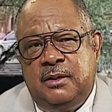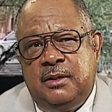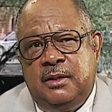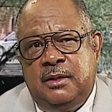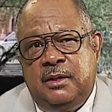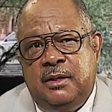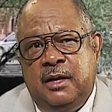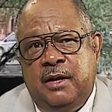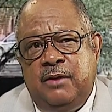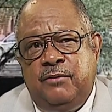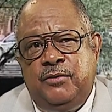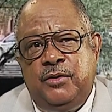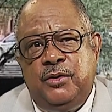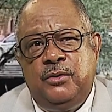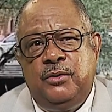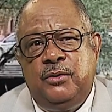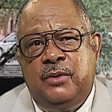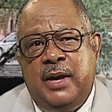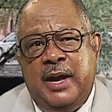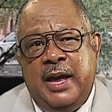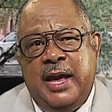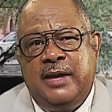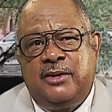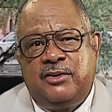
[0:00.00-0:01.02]
Have you
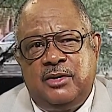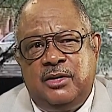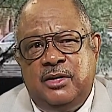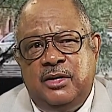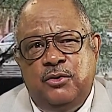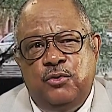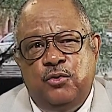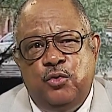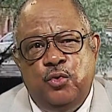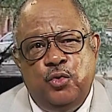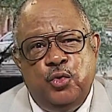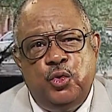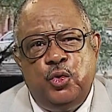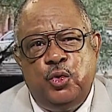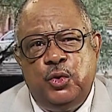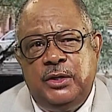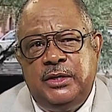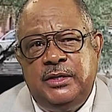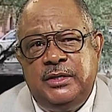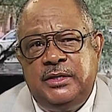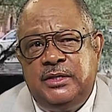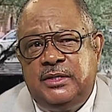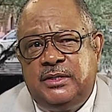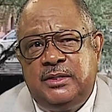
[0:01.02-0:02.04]
actually
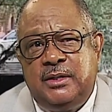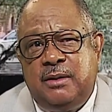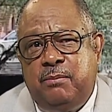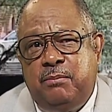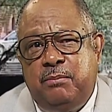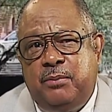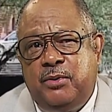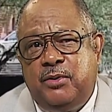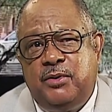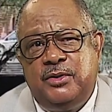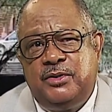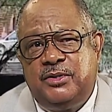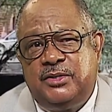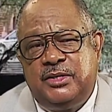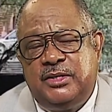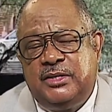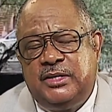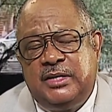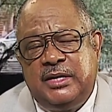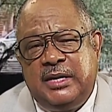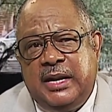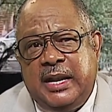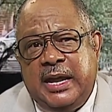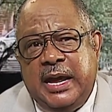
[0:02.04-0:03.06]
ruined some person's
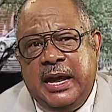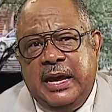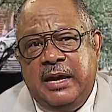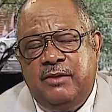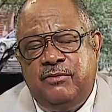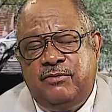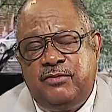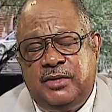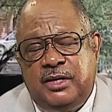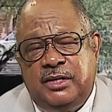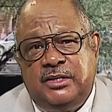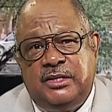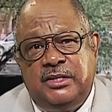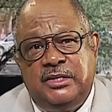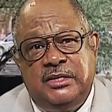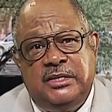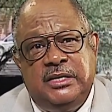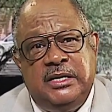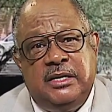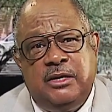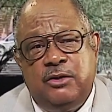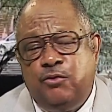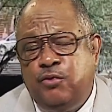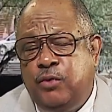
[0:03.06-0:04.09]
life, such as
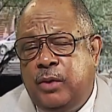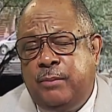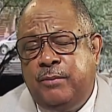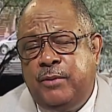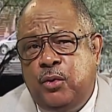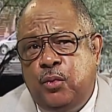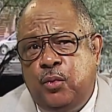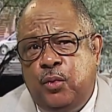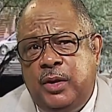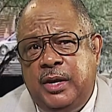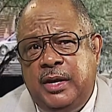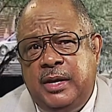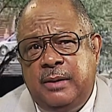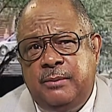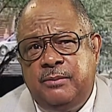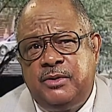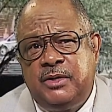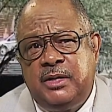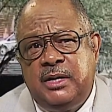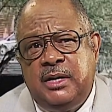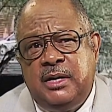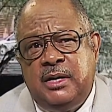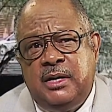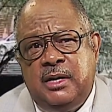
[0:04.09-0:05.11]
Deacon Remnant Williams,
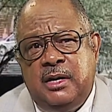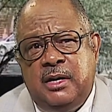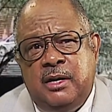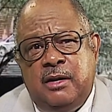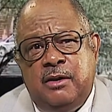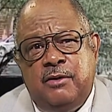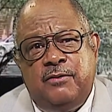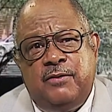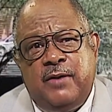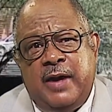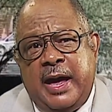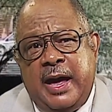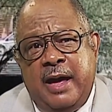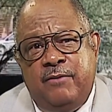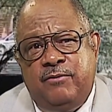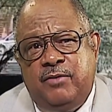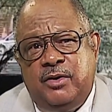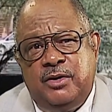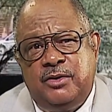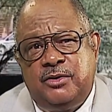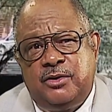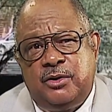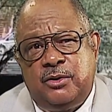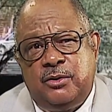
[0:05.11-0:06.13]
five
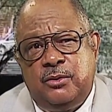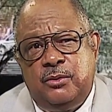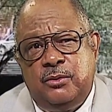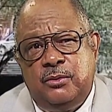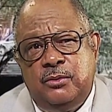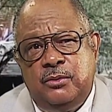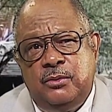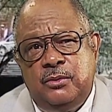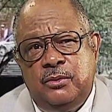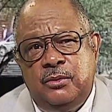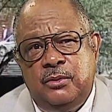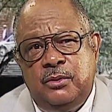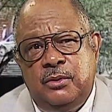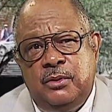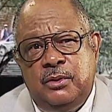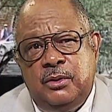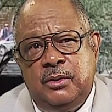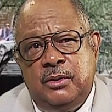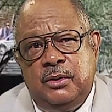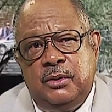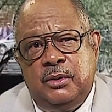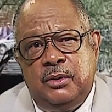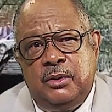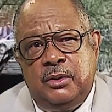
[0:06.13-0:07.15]
years old,
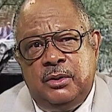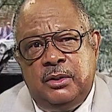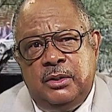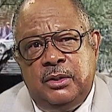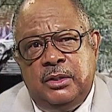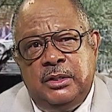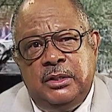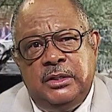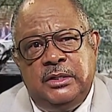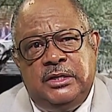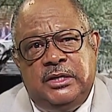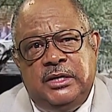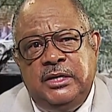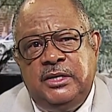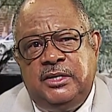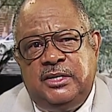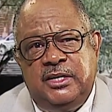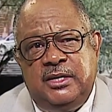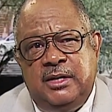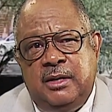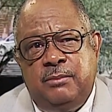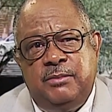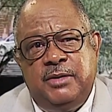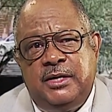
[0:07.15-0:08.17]
teaching
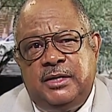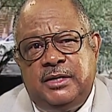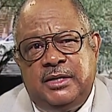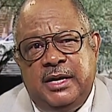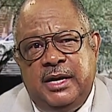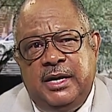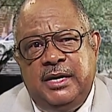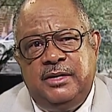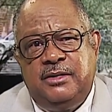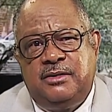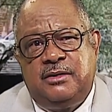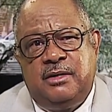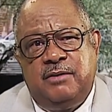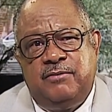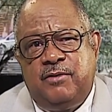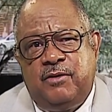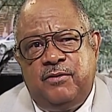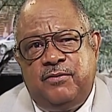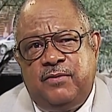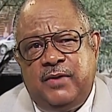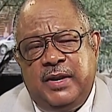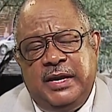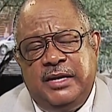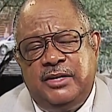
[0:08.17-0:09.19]
him the taste of the
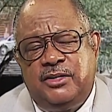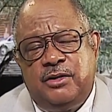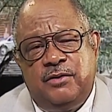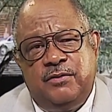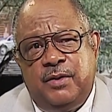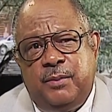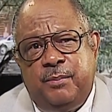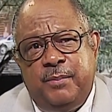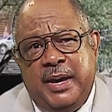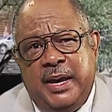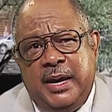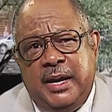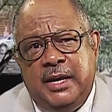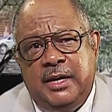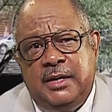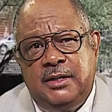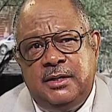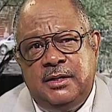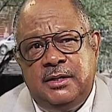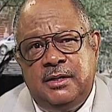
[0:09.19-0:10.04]
flesh of a man?